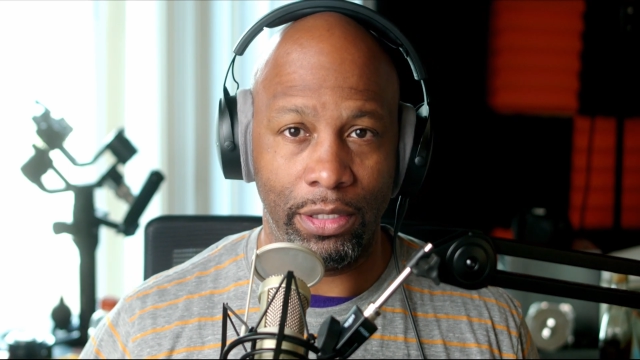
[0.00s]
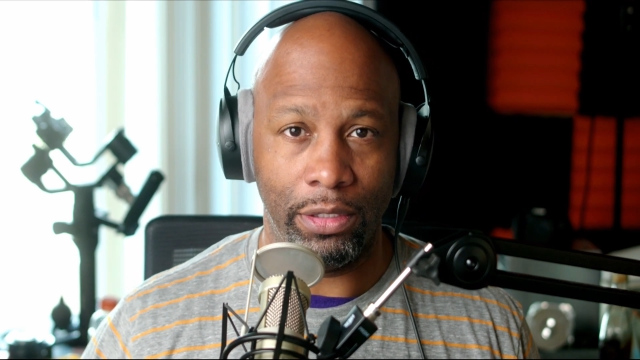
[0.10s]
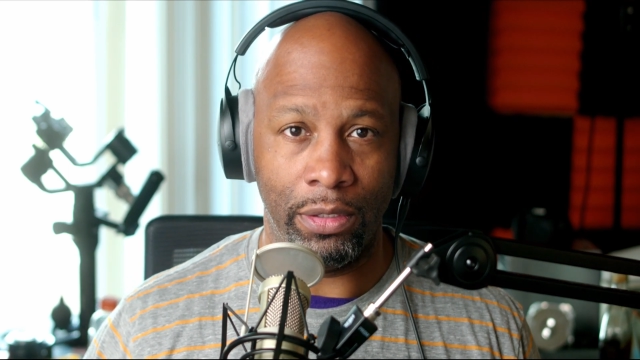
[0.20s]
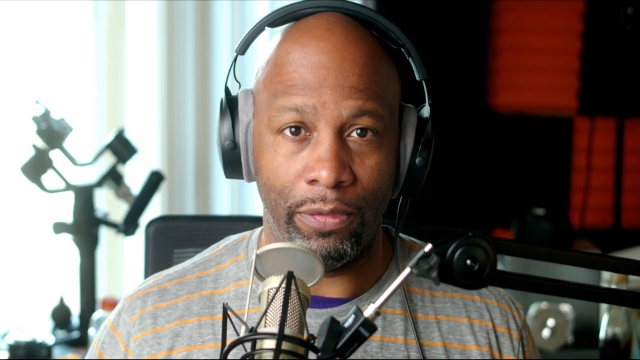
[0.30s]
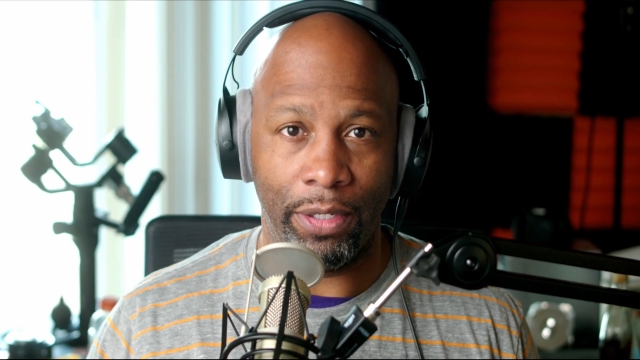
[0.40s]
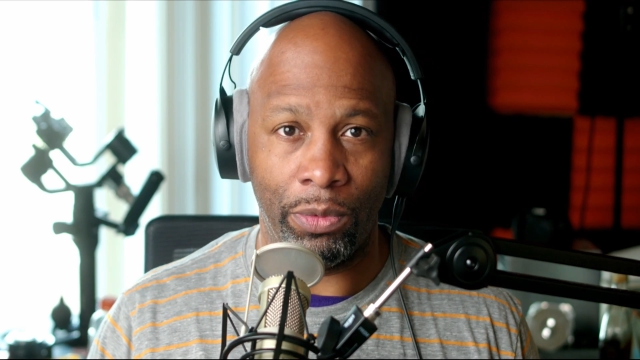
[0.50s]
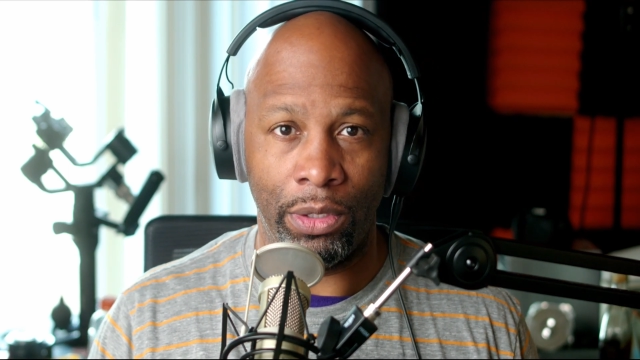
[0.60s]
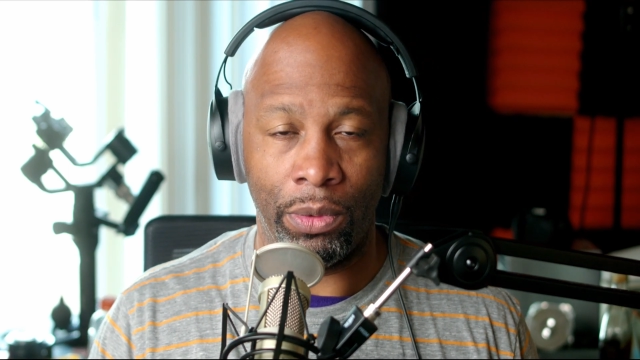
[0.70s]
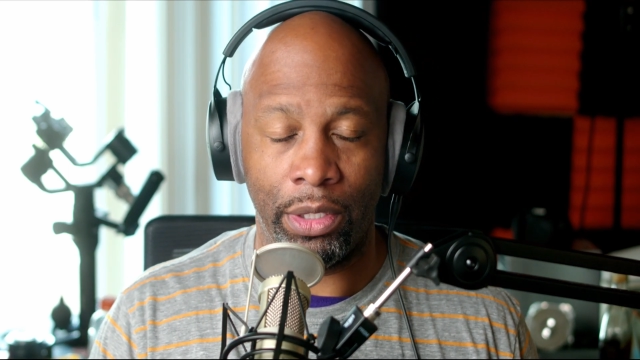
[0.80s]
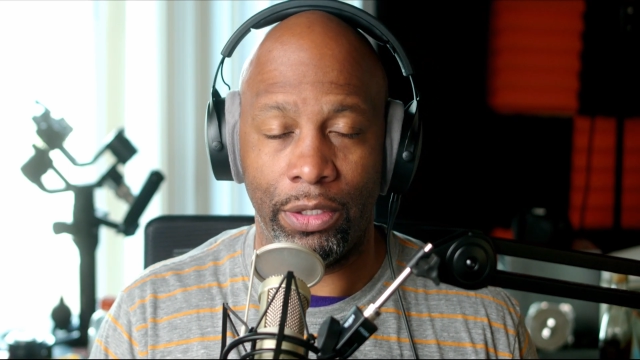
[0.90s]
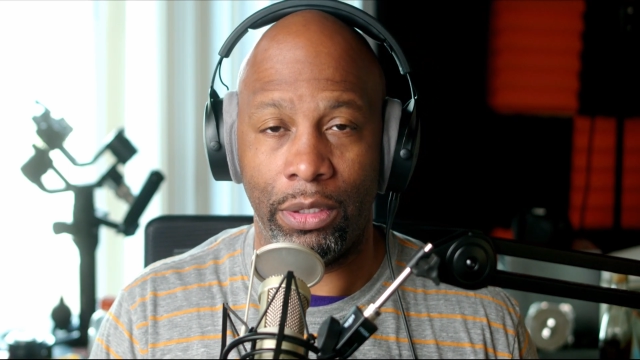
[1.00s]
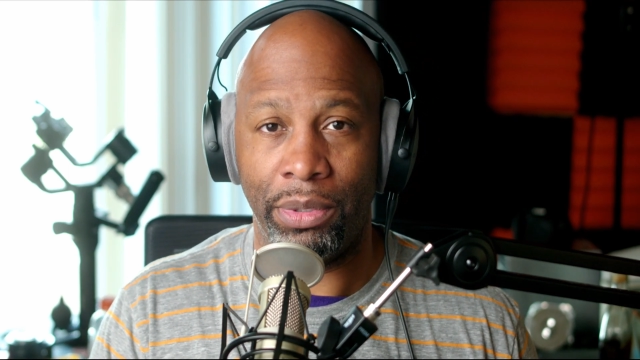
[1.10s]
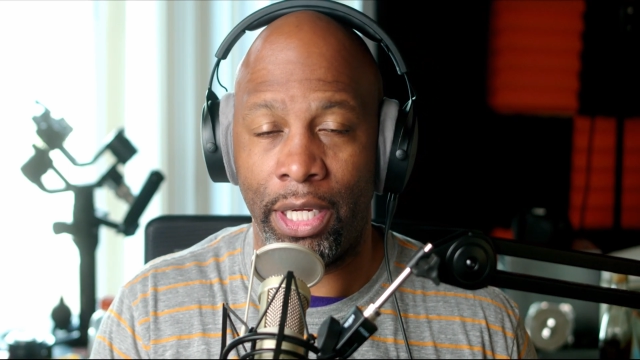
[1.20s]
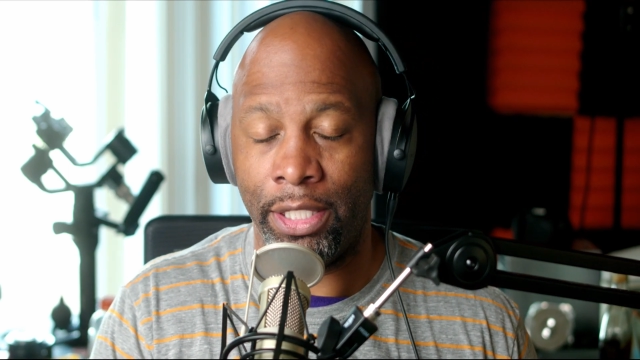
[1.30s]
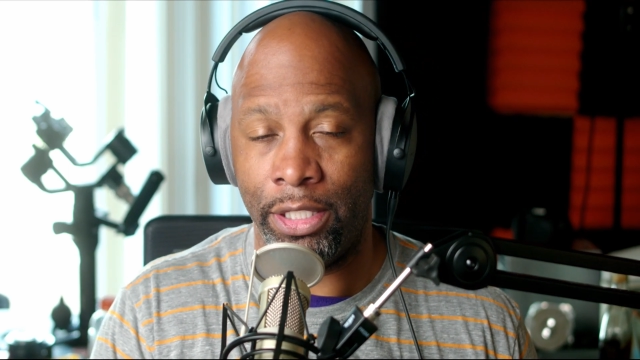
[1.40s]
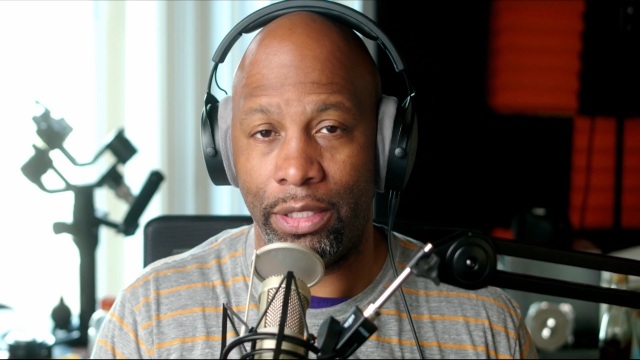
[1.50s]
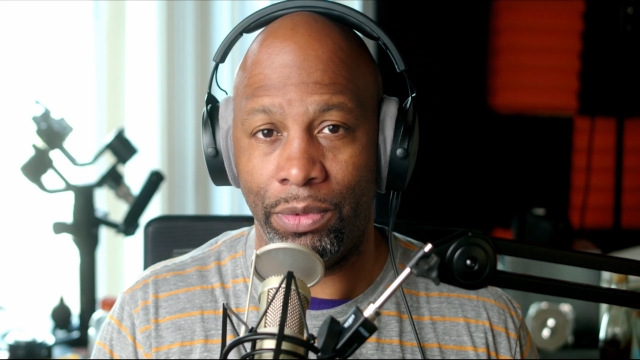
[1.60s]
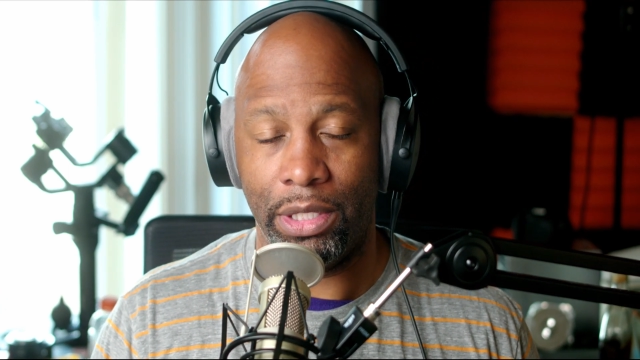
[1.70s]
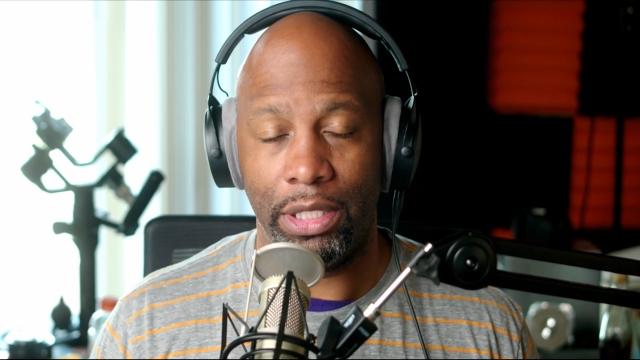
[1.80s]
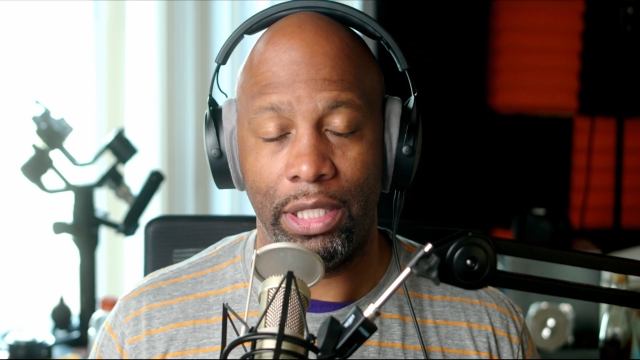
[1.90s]
You know, if I want to work on a project
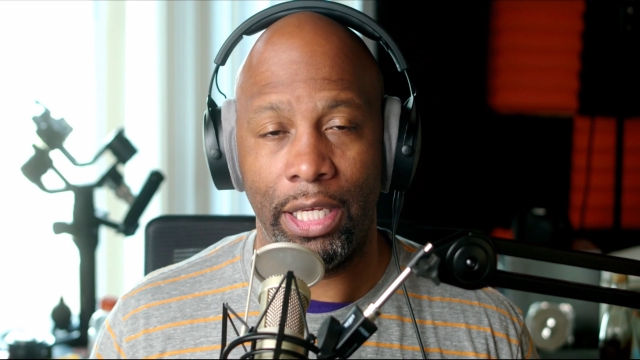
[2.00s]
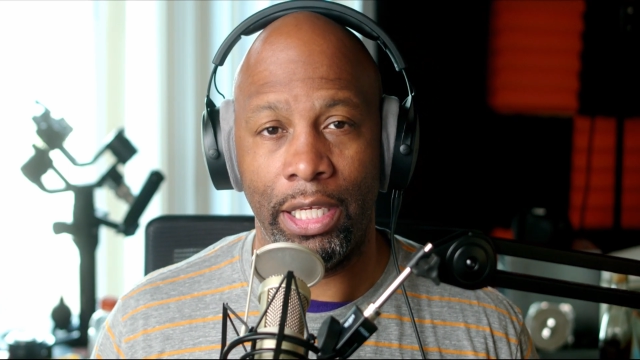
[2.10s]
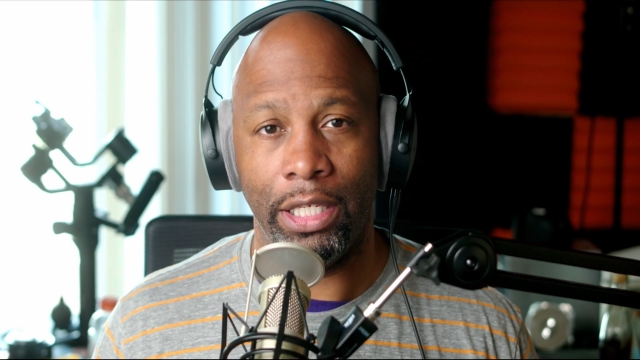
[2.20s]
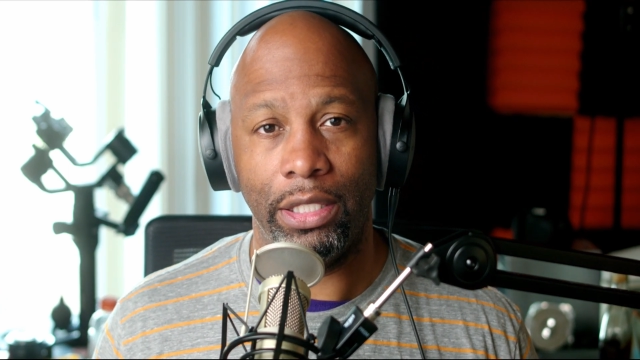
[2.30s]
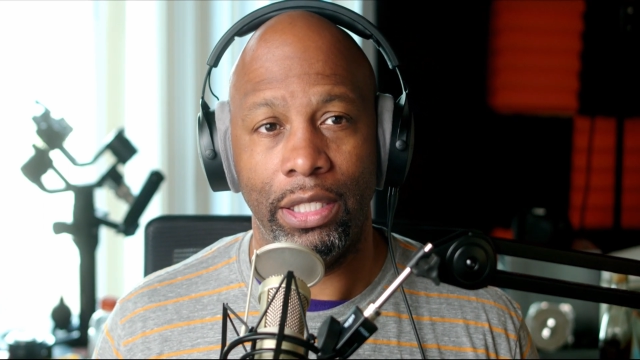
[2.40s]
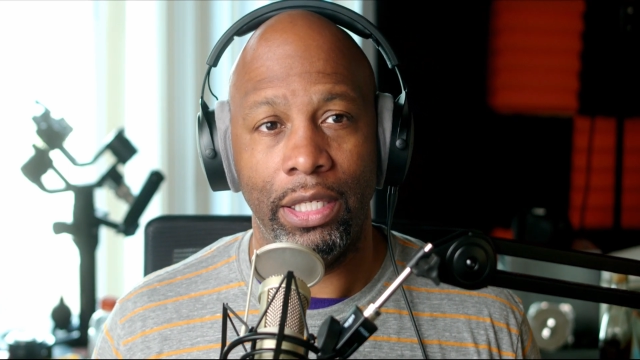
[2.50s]
with a client